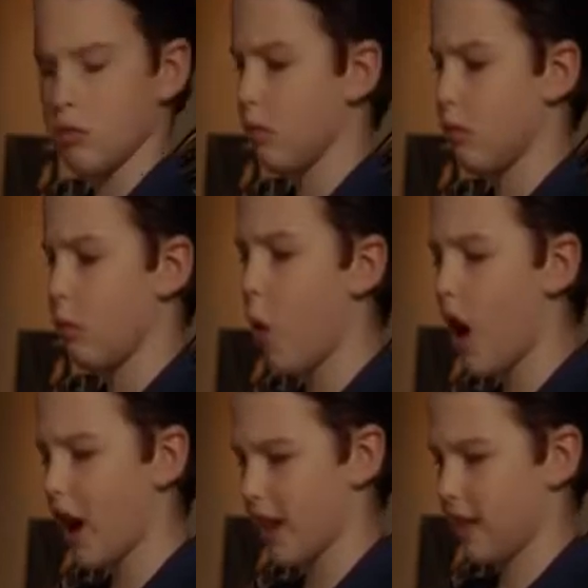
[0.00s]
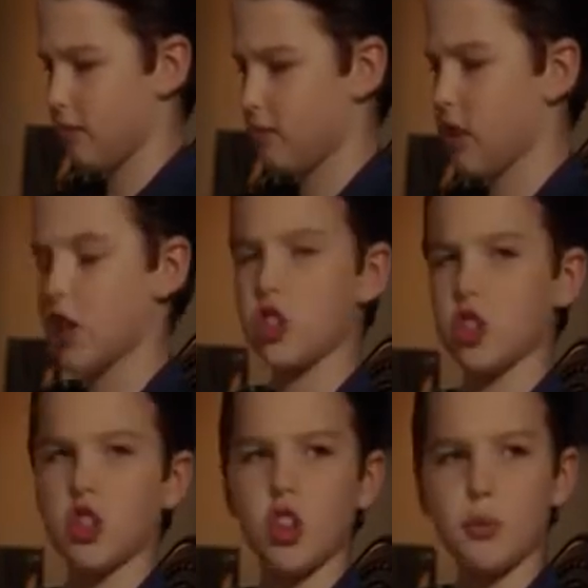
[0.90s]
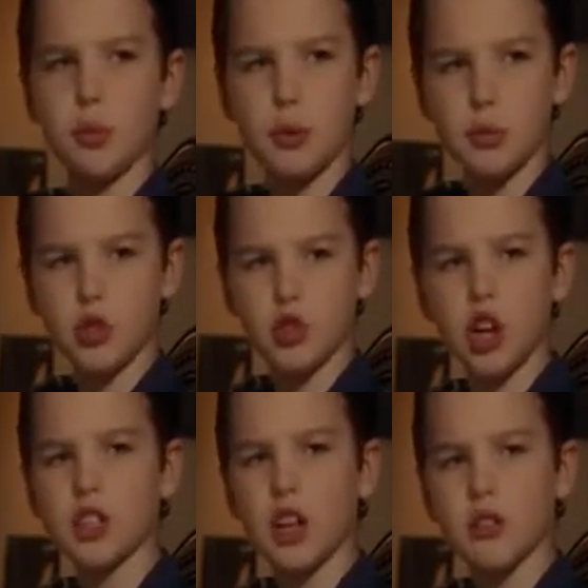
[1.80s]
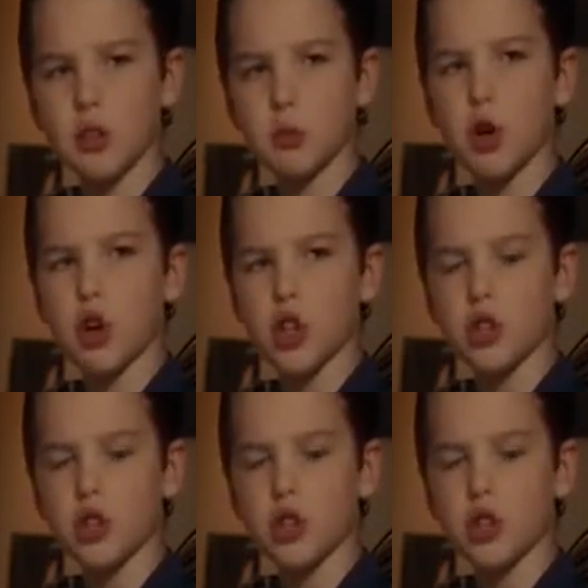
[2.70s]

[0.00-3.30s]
Why? That's just other people who checked out the book.